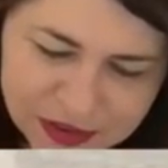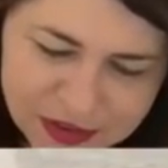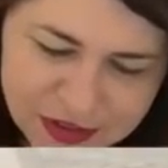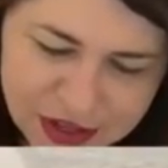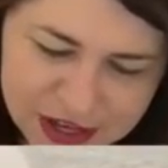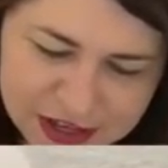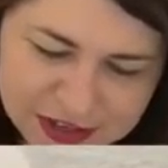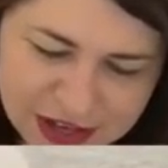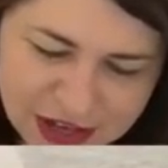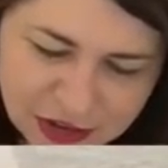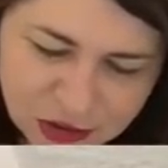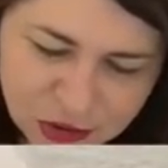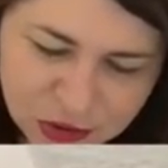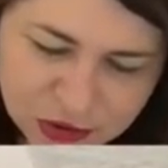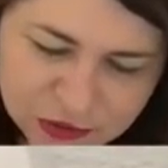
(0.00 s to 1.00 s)
So it has that
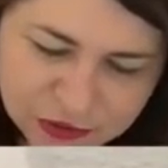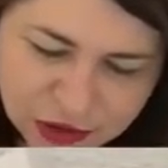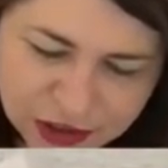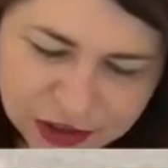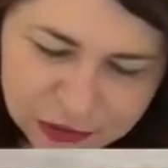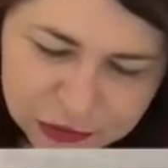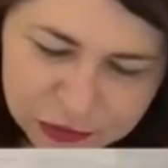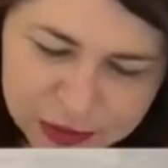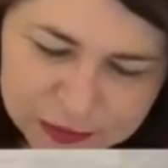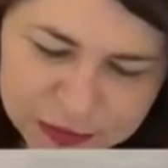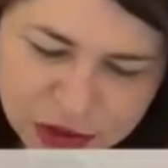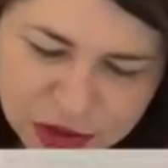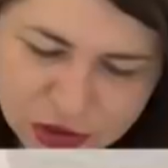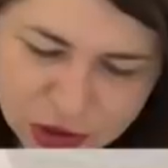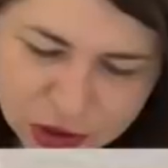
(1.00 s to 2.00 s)
look of like a
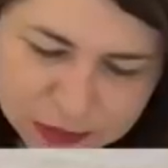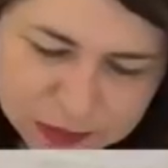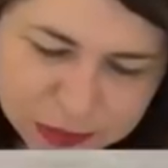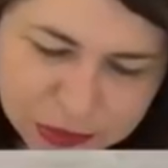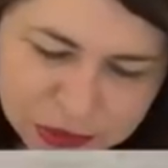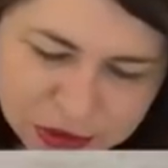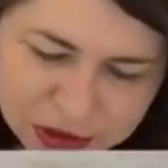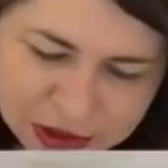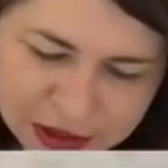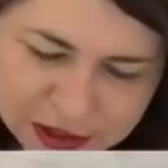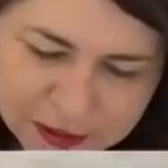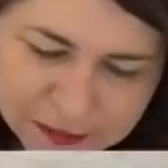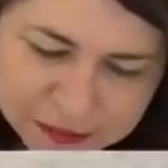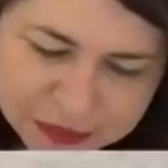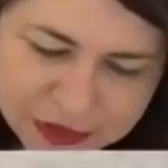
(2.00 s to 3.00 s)
ripped notebook.
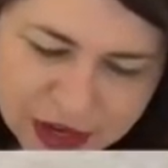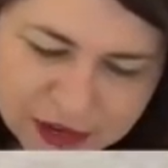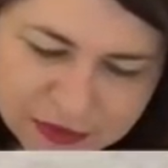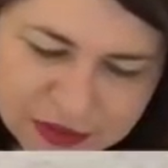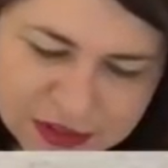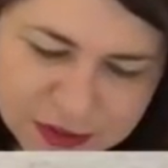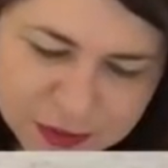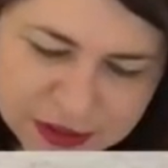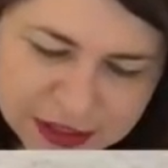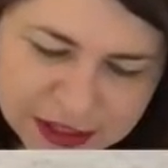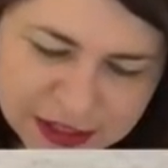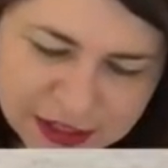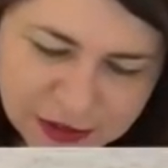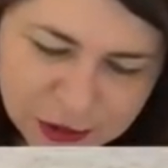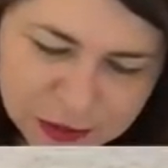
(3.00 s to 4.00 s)
And this one
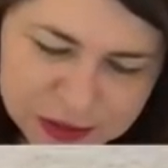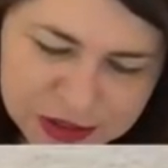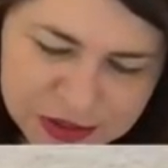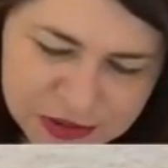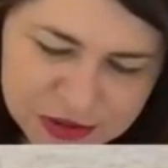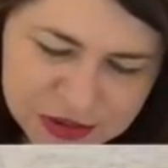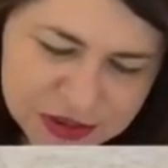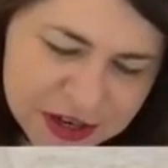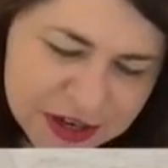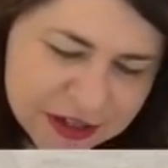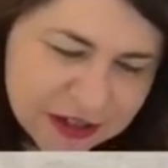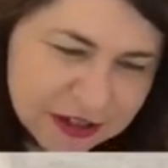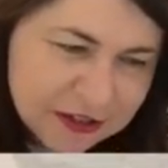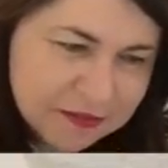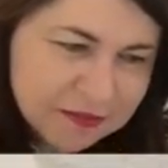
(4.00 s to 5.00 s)
here almost looks
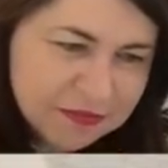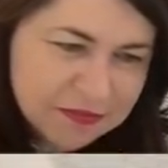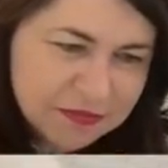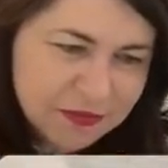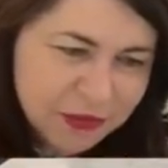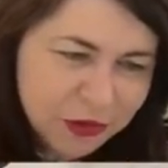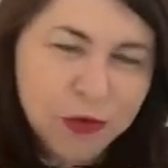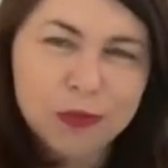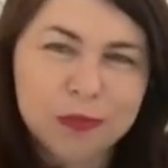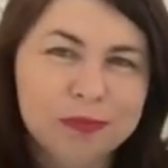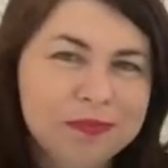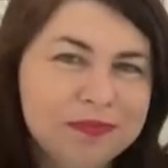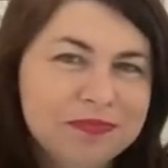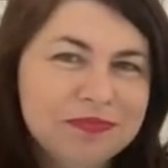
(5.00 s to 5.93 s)
like film.